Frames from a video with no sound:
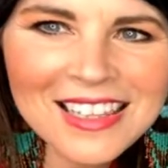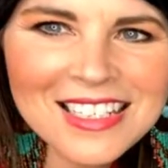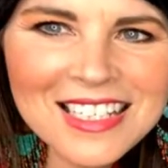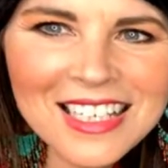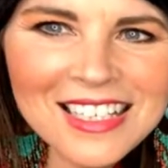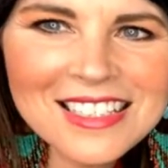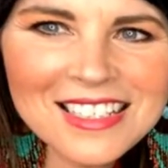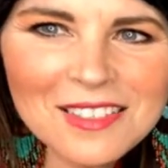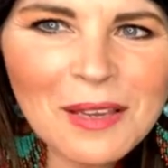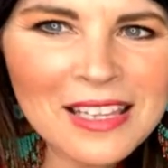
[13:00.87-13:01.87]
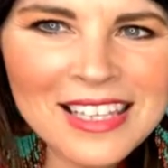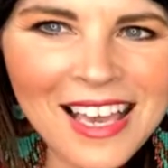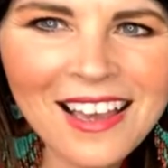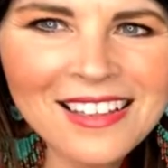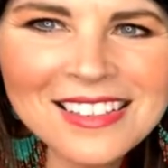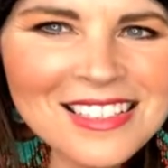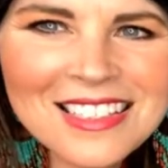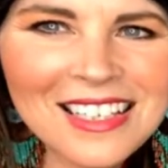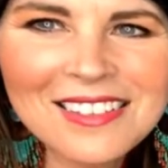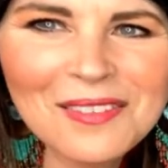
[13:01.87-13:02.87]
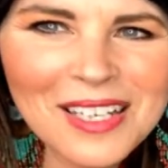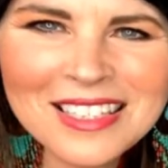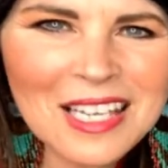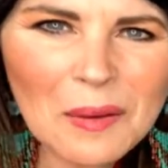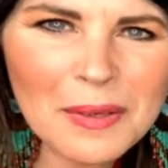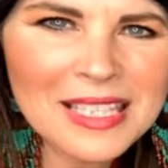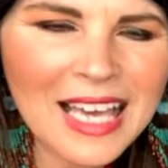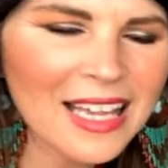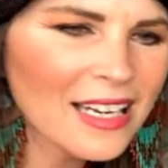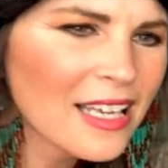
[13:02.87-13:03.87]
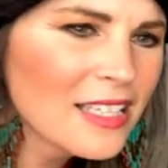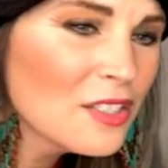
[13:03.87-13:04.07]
The cheese still in mouth. Yeah, Lindsay, what's up with that?